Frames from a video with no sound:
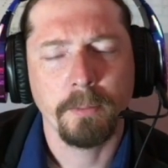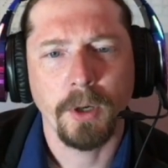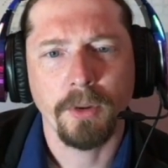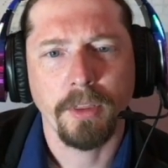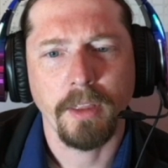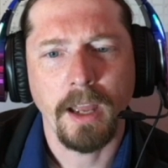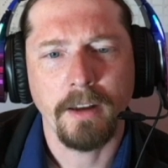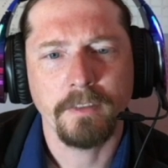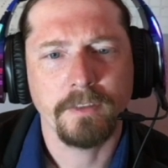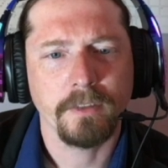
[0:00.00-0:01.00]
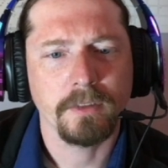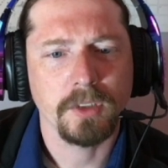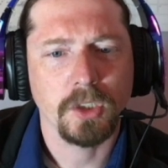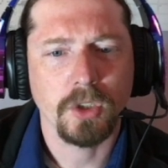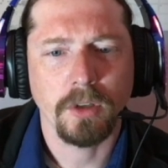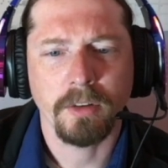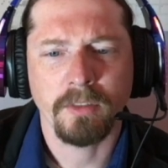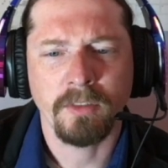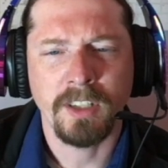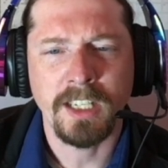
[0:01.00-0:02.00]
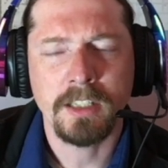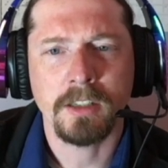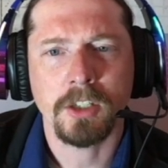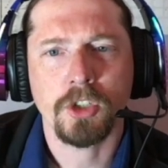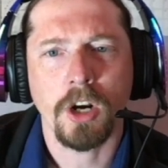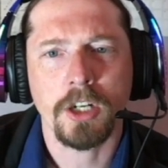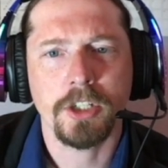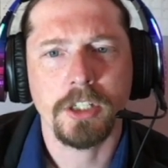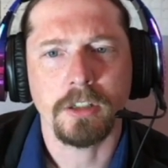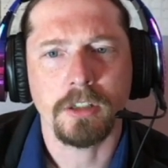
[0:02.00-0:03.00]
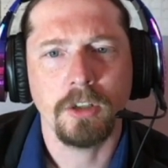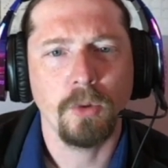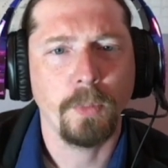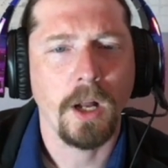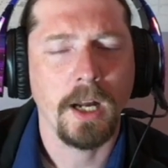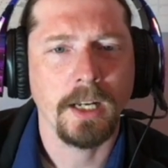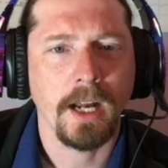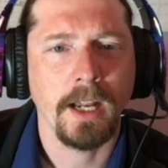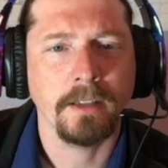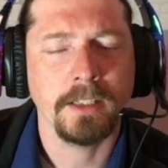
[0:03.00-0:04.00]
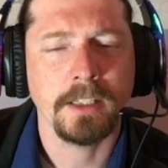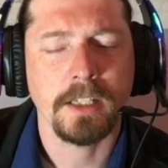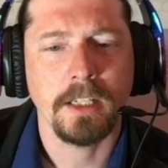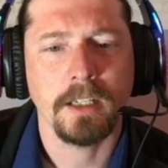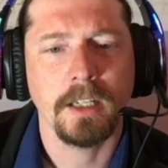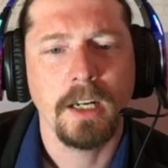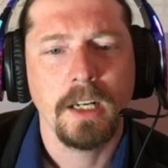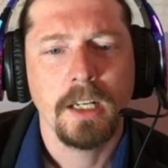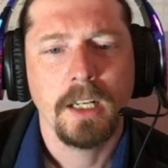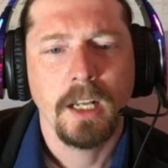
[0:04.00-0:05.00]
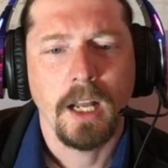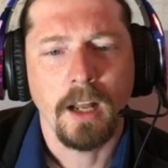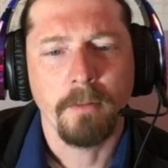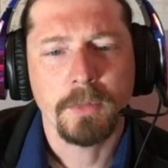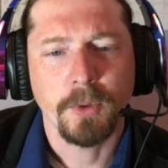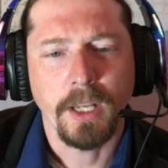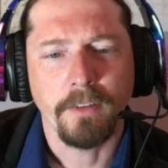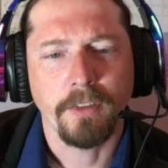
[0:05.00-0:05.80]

Both have decent structures. There's 2 pawn islands here. So we have